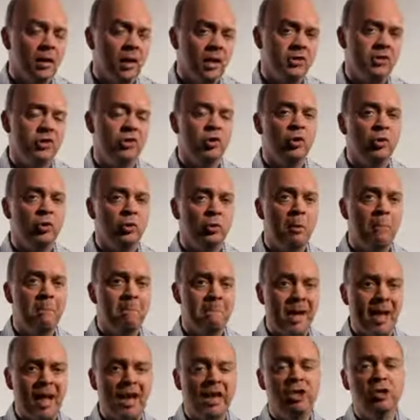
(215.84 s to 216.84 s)
lets you
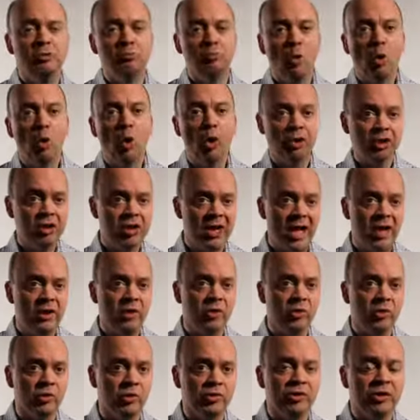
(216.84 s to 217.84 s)
manage more
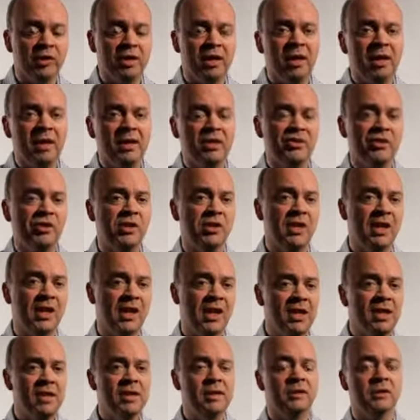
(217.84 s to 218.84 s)
channels is the
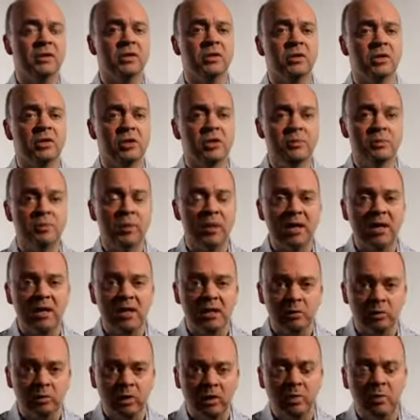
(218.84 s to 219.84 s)
ease and the
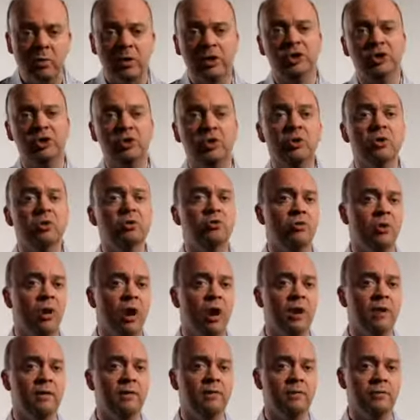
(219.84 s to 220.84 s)
speed with which you can
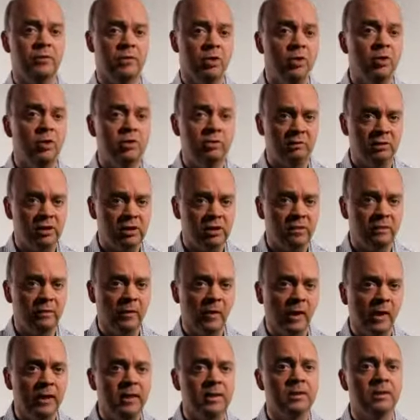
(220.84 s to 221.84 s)
drive the user
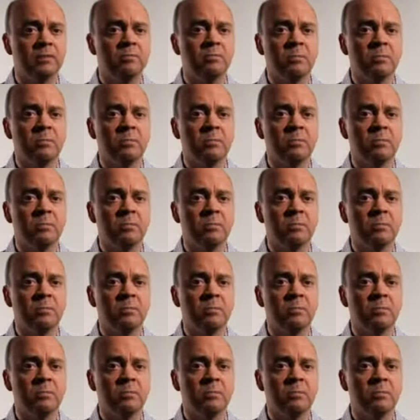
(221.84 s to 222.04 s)
interface.